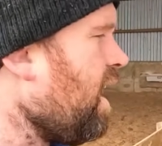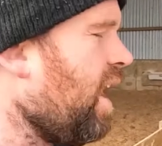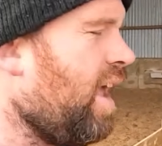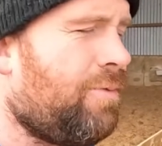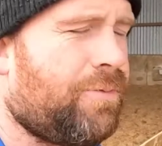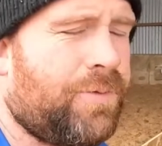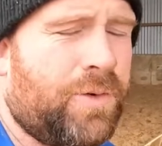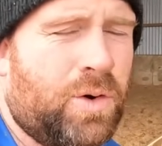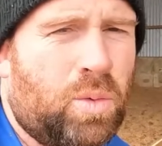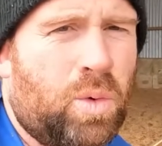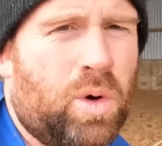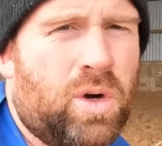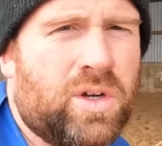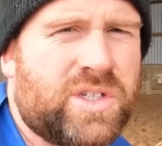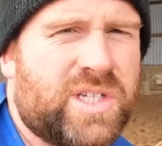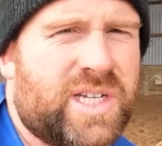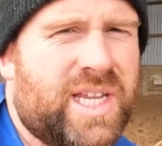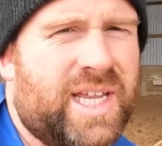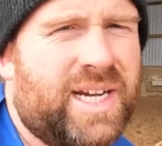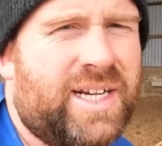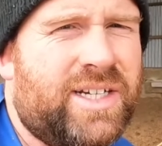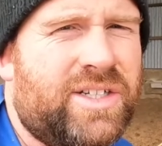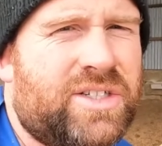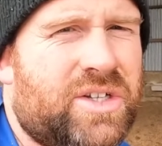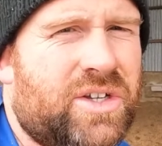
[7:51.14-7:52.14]
If it was
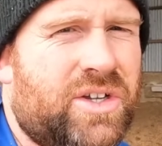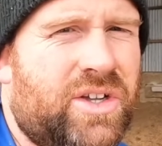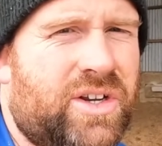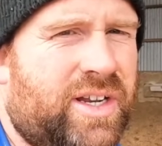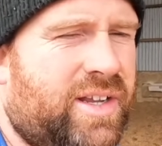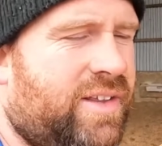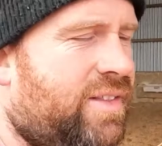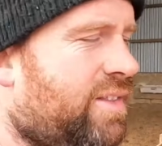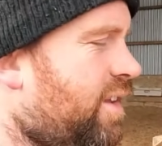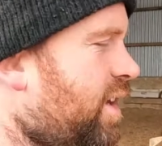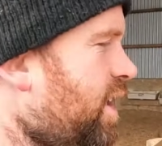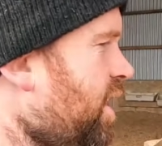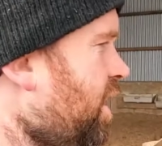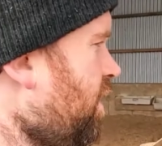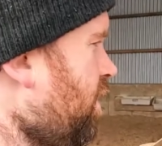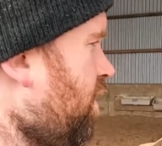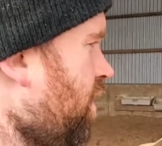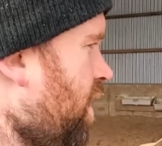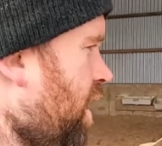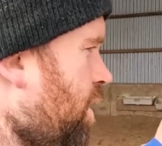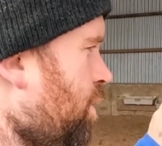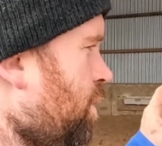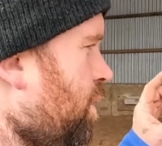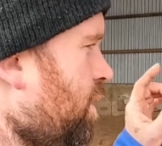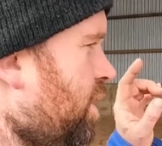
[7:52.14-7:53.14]
getting dirty in there,
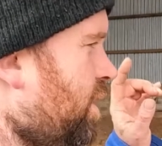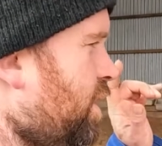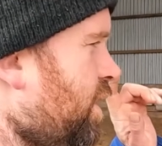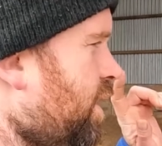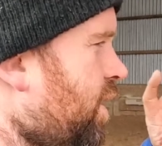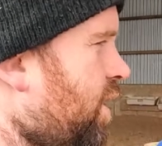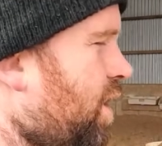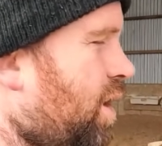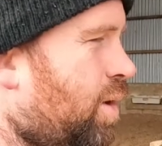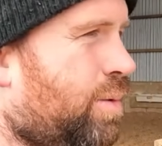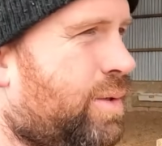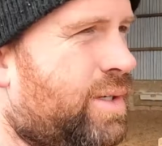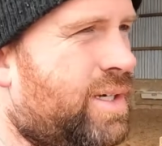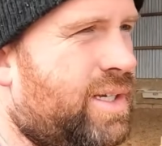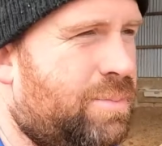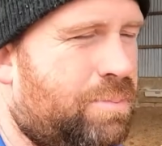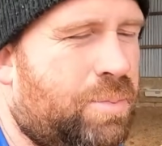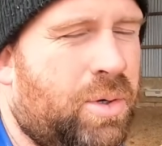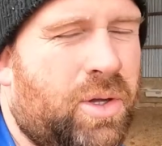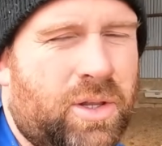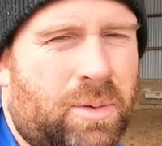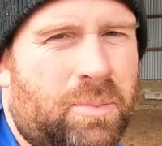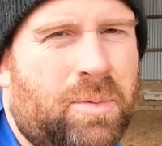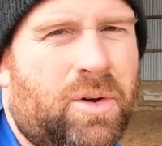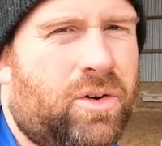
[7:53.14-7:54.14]
I would
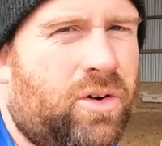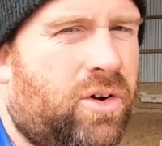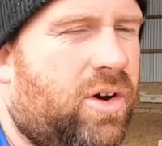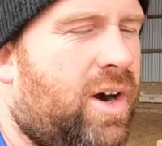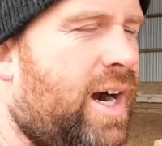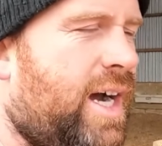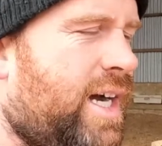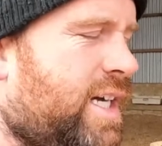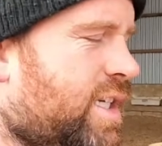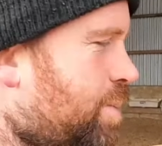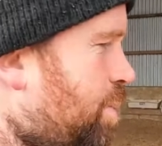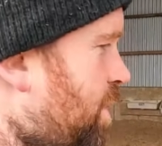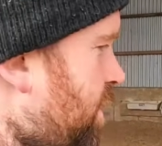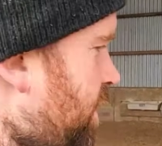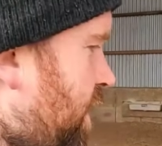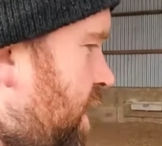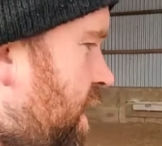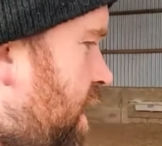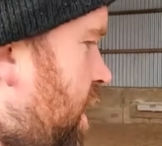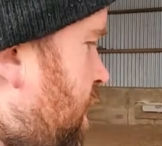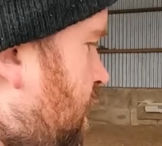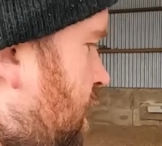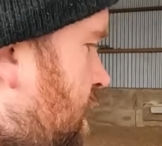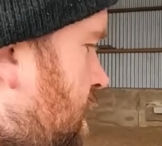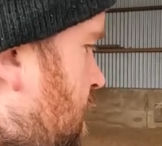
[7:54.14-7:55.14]
put them on grass, but
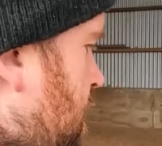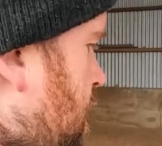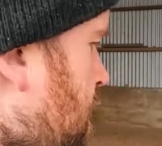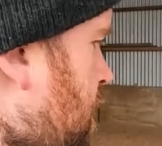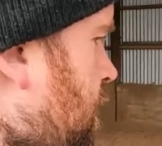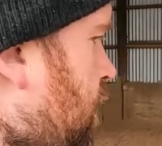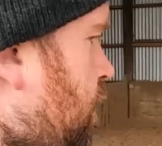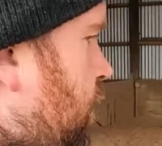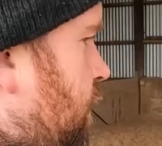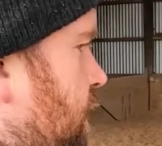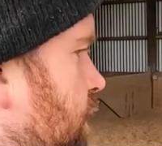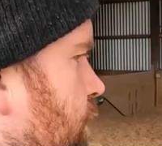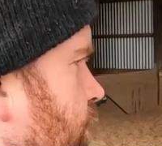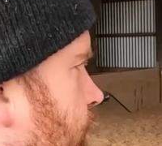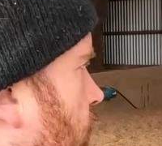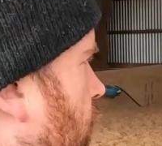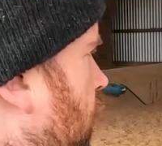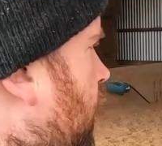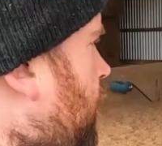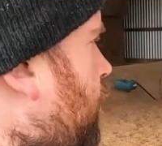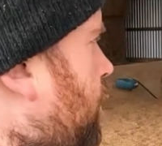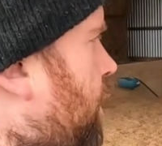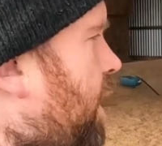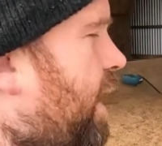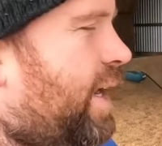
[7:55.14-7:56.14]
they're
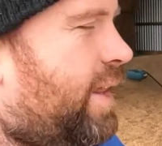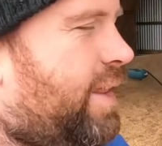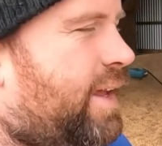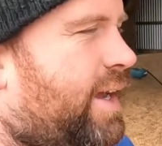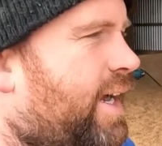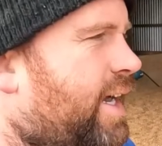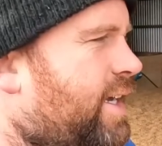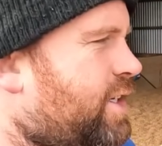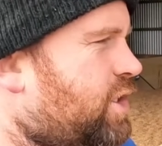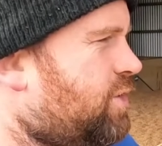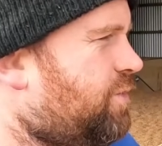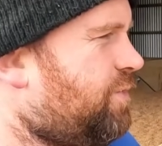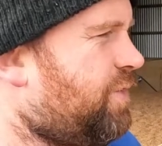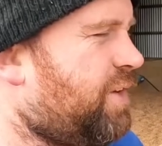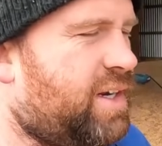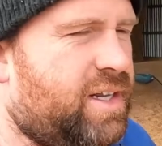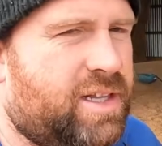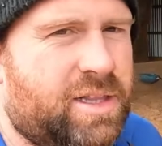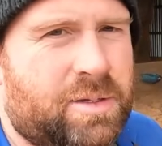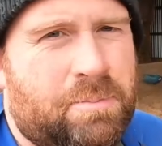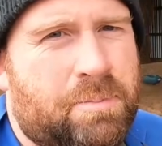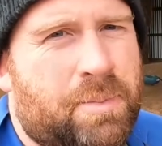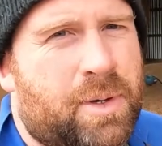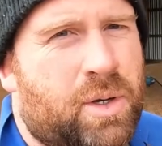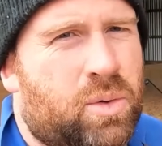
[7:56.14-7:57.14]
fine the way they are, just feeding
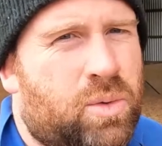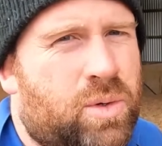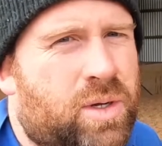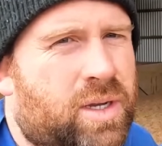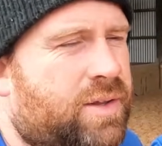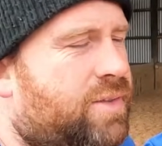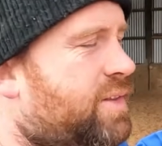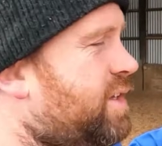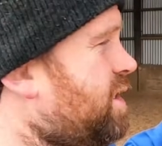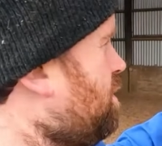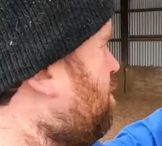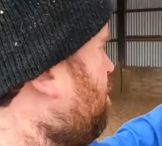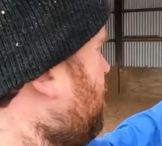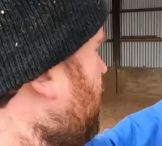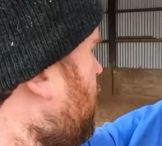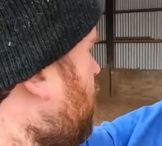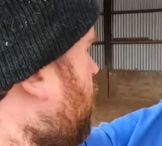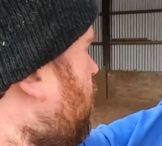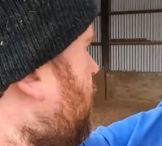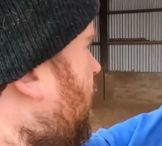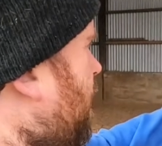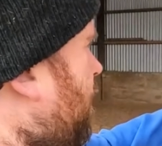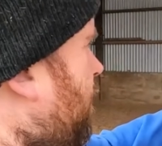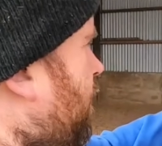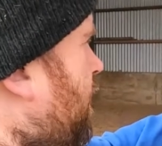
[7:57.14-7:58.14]
them milk. There's meal
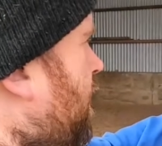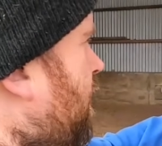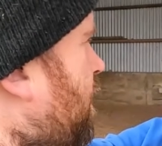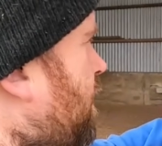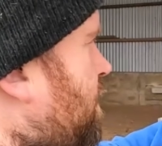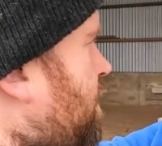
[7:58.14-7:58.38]
down there.